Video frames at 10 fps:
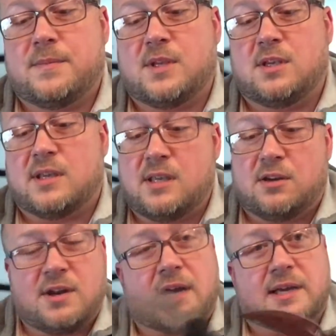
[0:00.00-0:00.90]

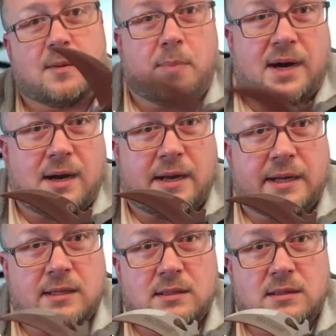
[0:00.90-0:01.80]
You're not going to
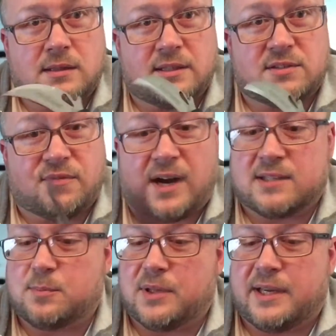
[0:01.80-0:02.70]
buy this
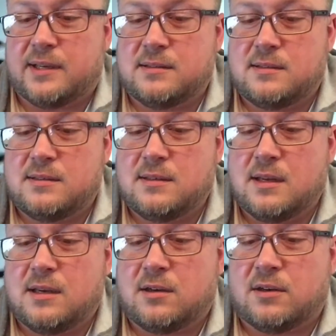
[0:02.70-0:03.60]
Fox Blade
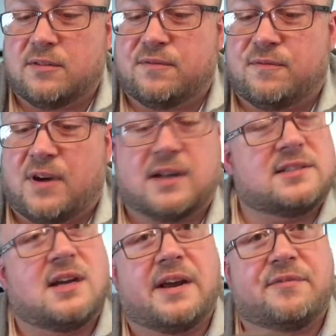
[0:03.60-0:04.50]
or
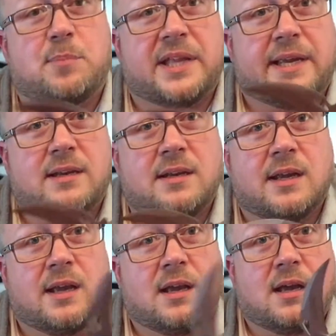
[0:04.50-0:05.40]
Fox knife blade
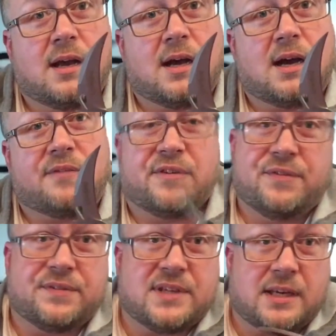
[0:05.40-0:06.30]
for
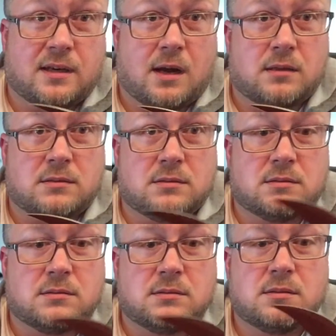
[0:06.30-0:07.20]
$15.
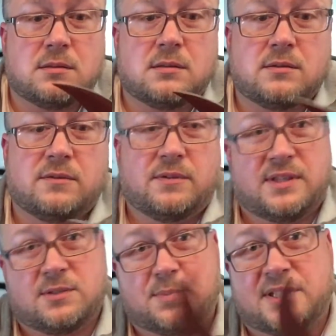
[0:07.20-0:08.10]

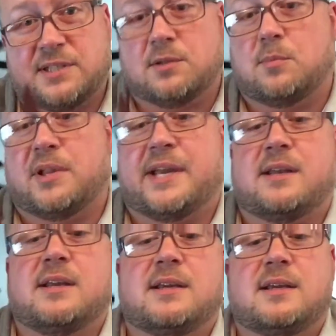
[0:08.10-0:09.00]
This particular blade.
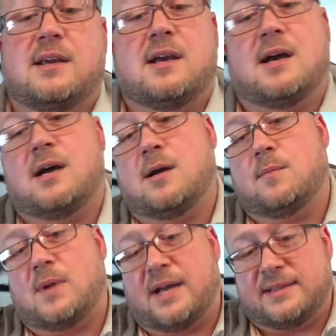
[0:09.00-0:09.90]

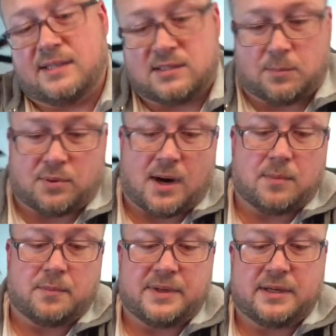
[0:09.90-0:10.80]
I think the
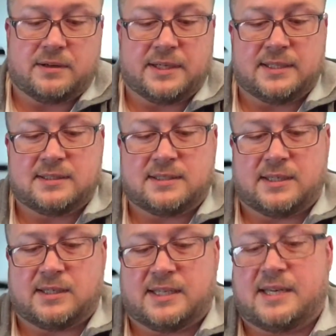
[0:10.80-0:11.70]
problem here is,
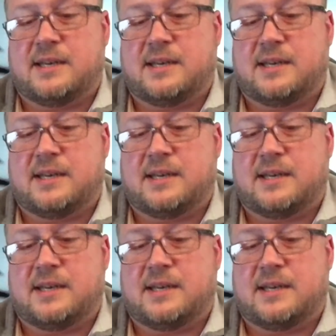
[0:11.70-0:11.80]
and